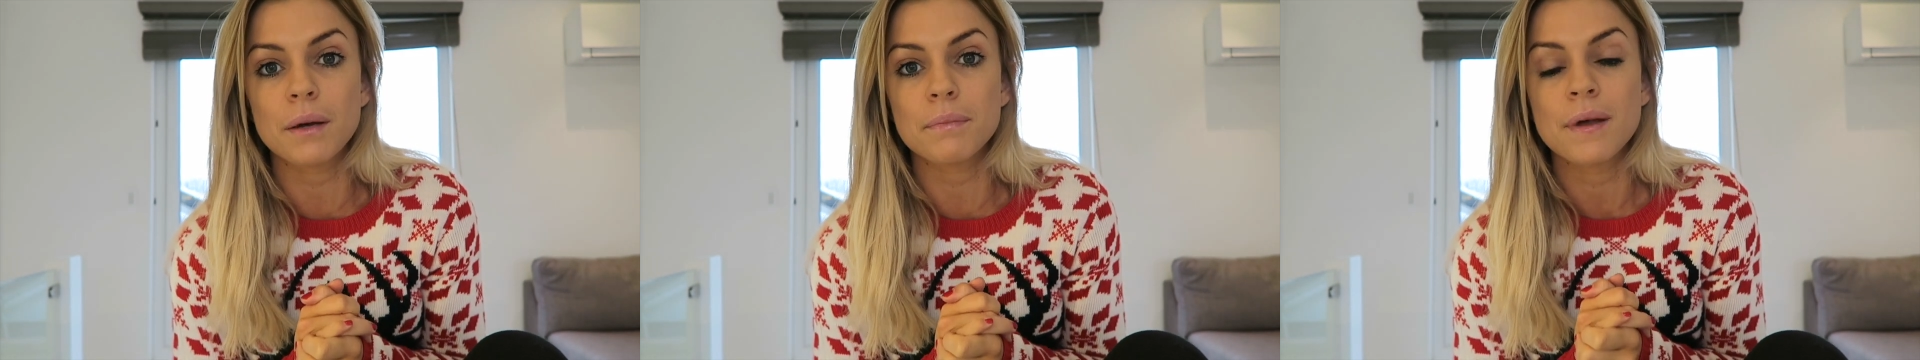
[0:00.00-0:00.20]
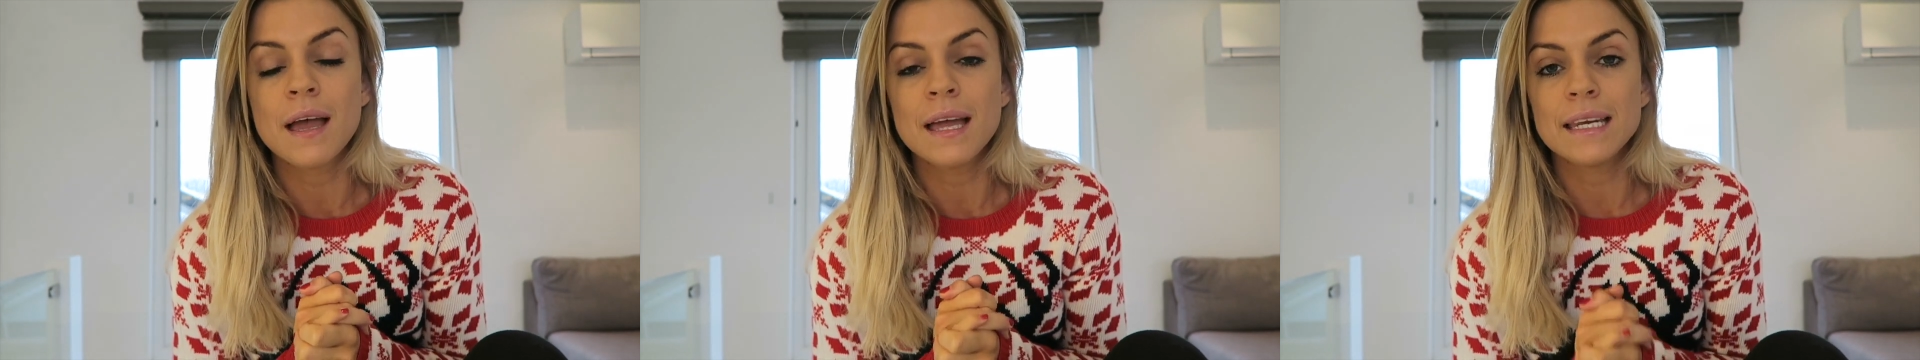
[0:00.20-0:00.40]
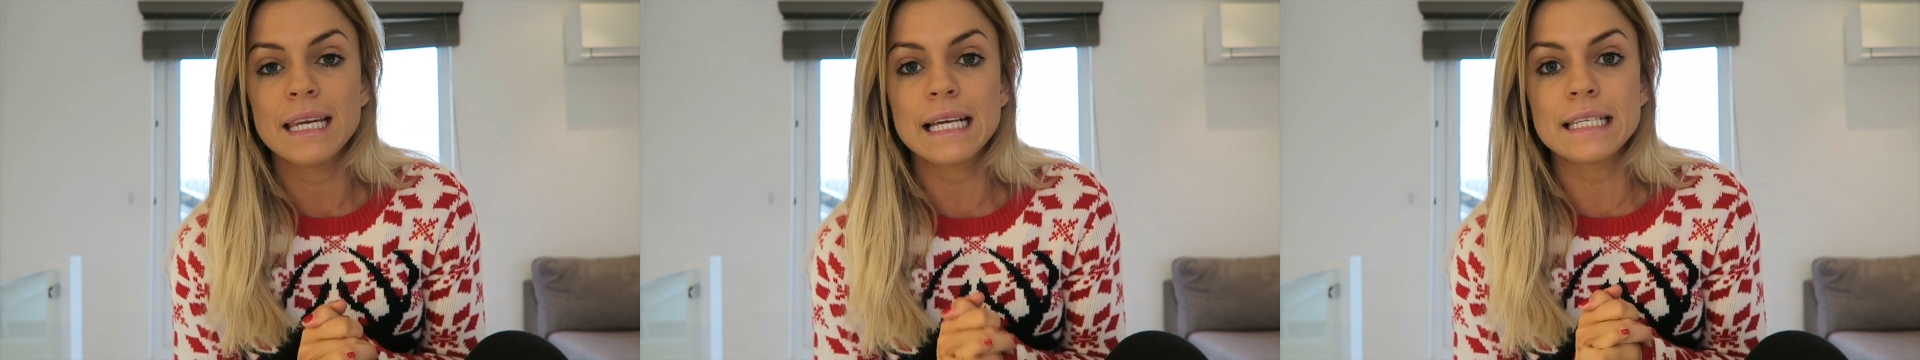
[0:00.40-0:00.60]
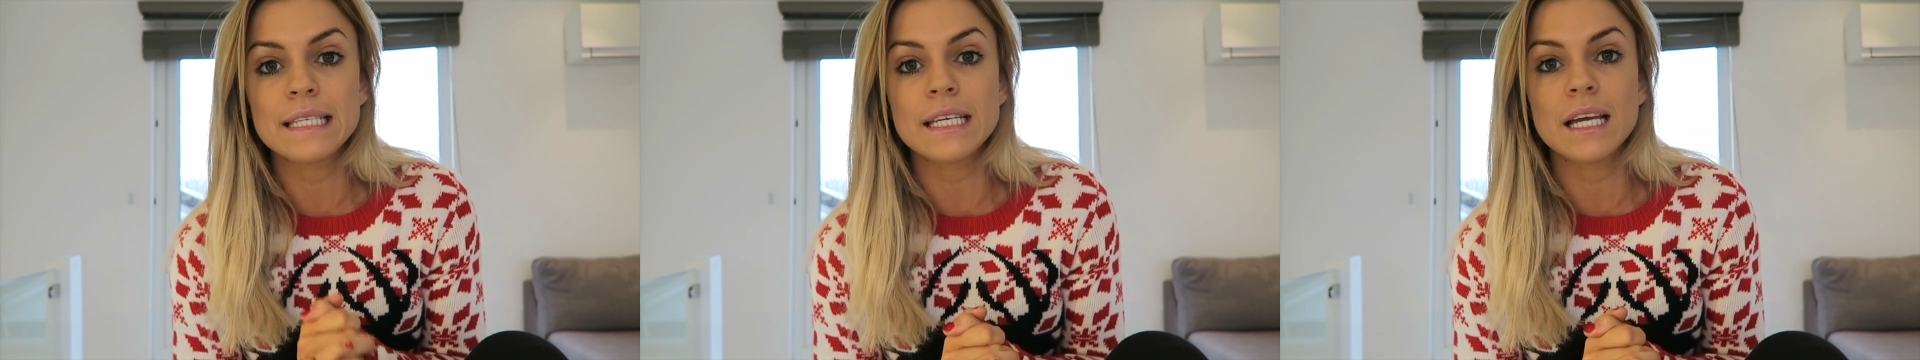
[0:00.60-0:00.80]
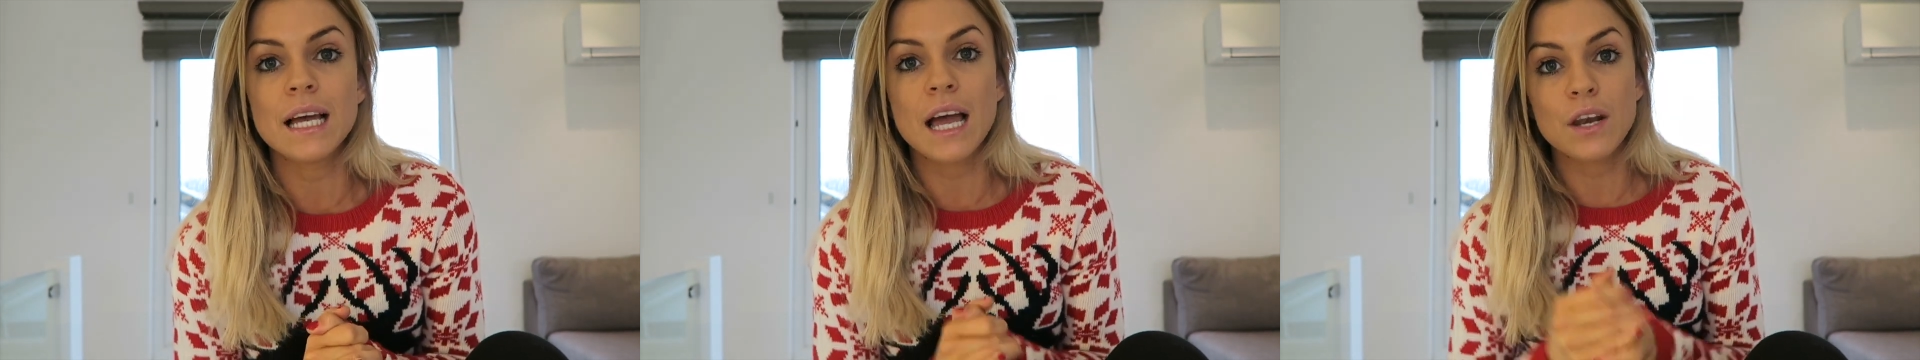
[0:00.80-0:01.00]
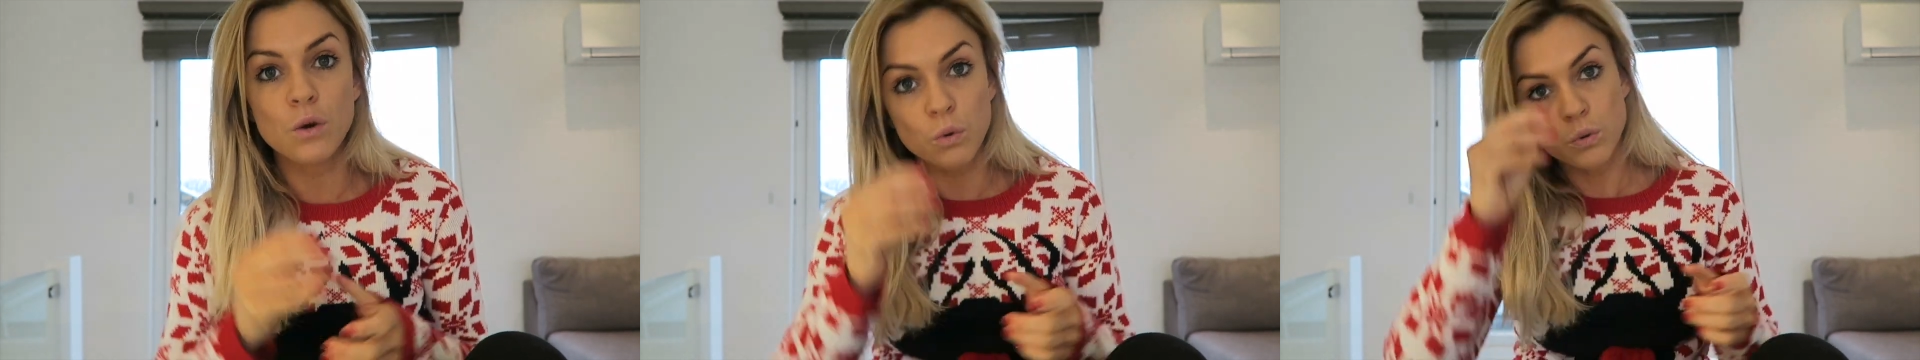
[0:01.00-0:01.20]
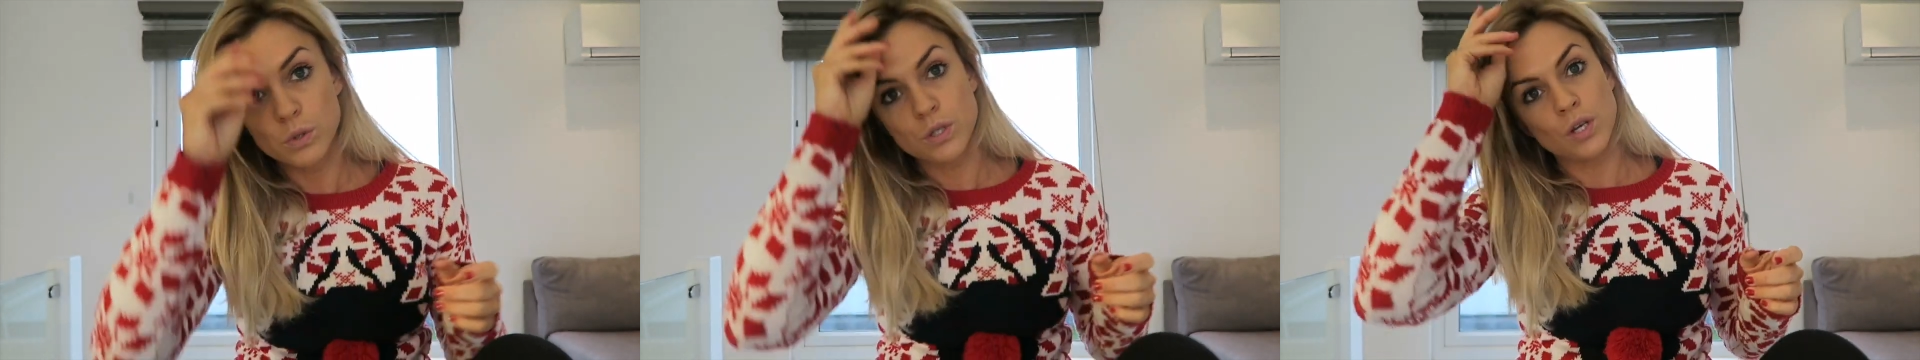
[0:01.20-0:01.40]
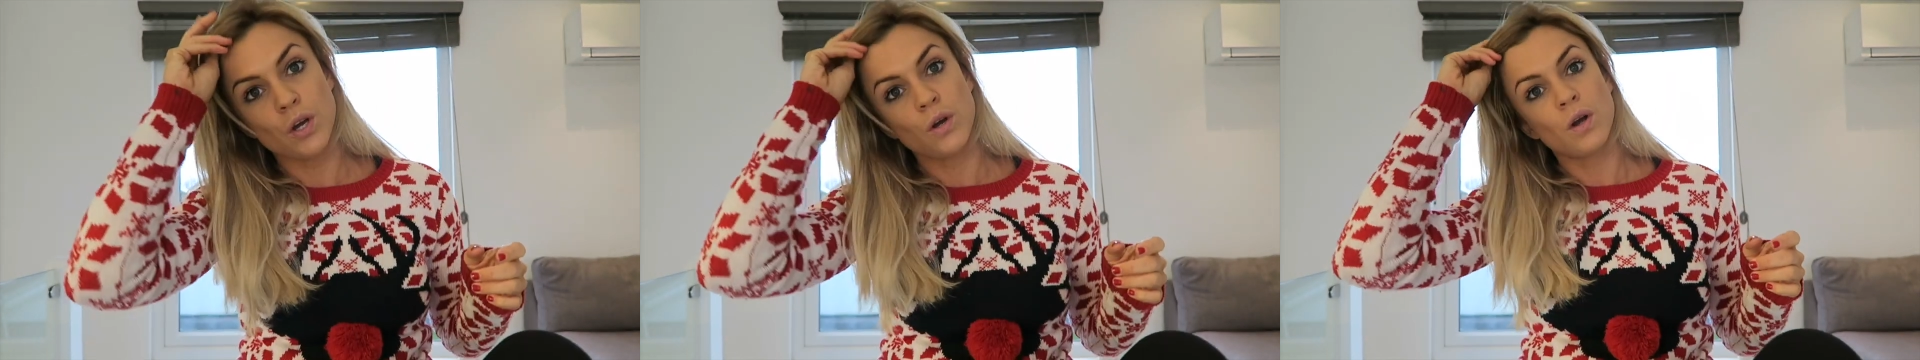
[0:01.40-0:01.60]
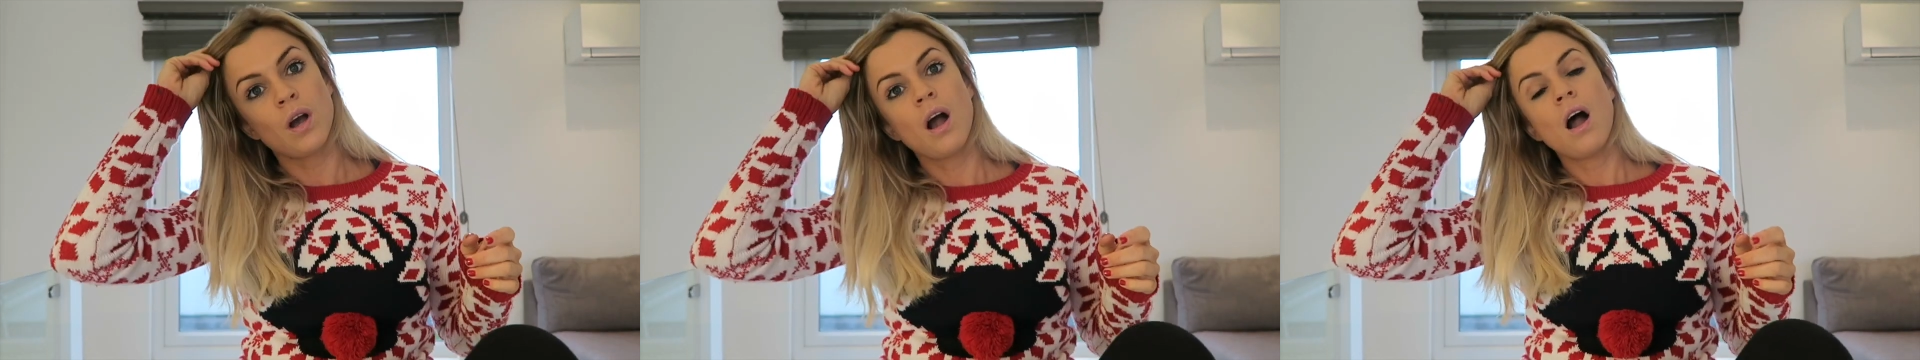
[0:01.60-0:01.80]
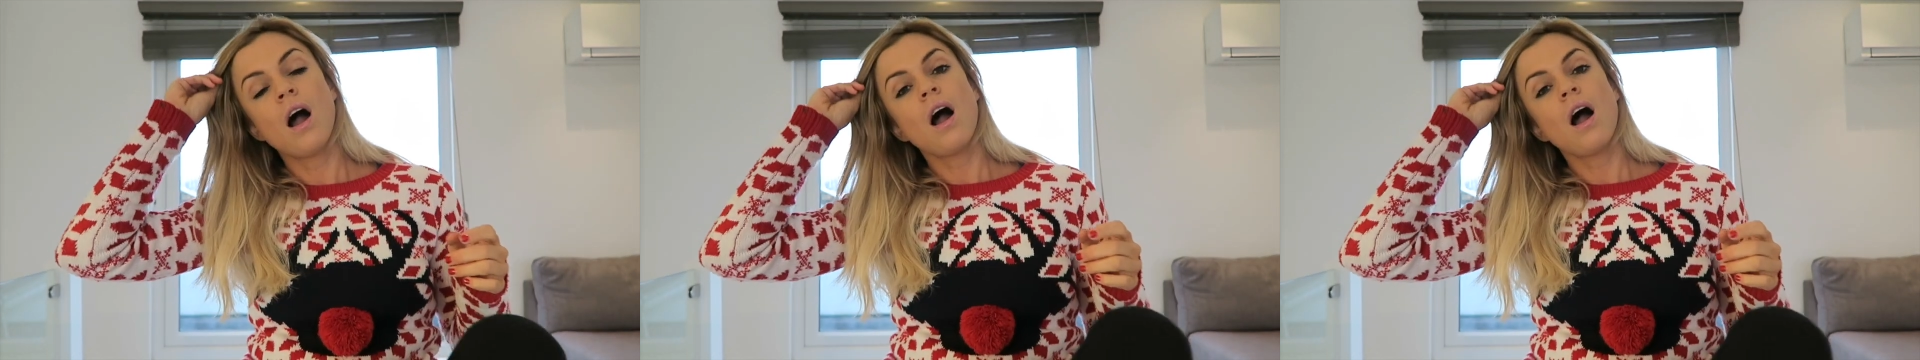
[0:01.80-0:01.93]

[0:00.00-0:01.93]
up next year. And also,